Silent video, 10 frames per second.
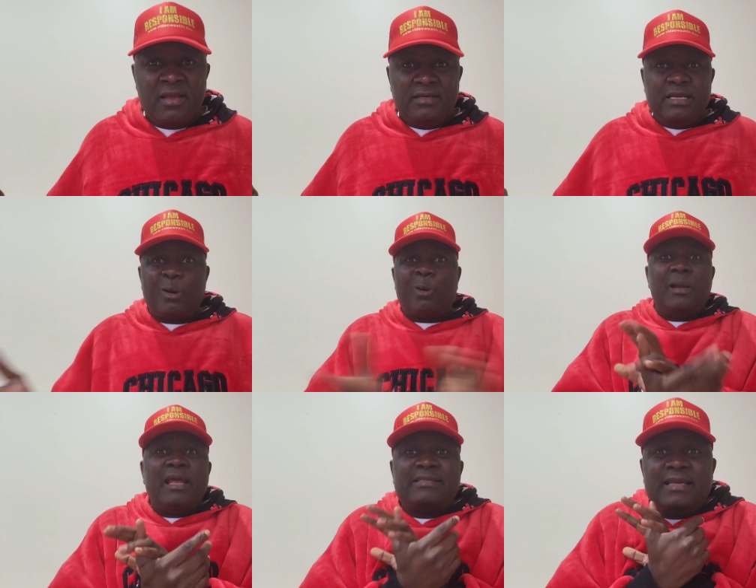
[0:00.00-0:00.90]
they
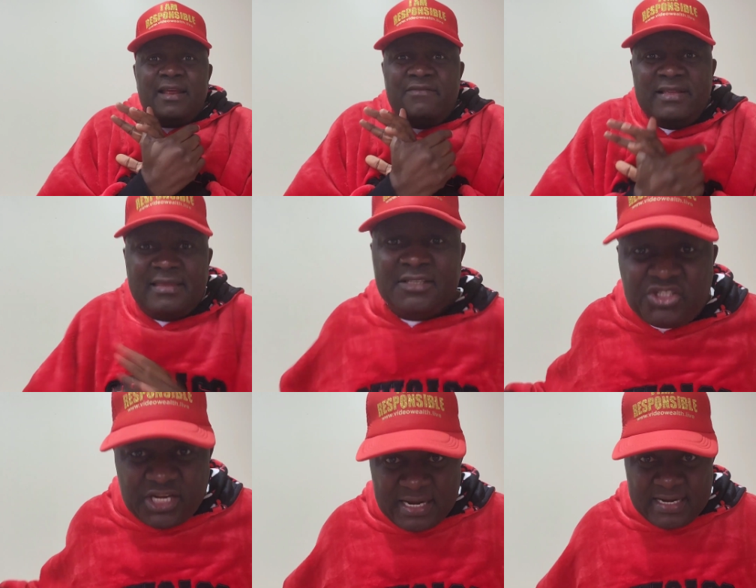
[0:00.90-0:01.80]
collected everything
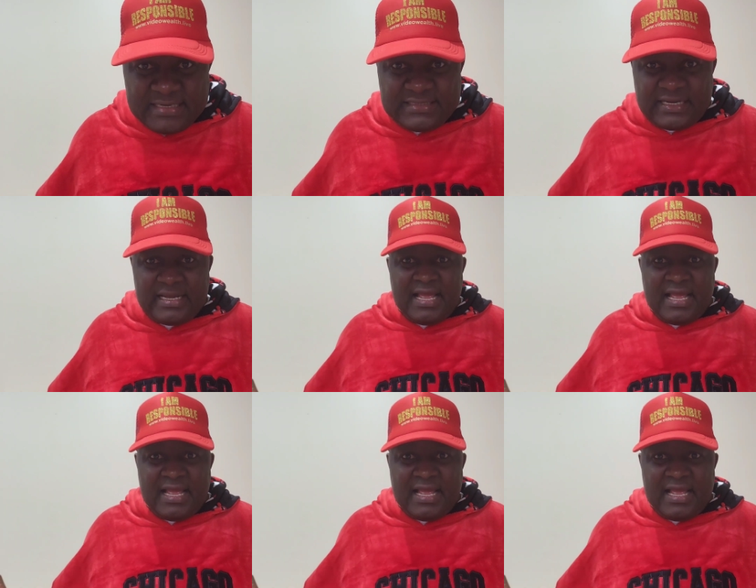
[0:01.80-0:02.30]
she had.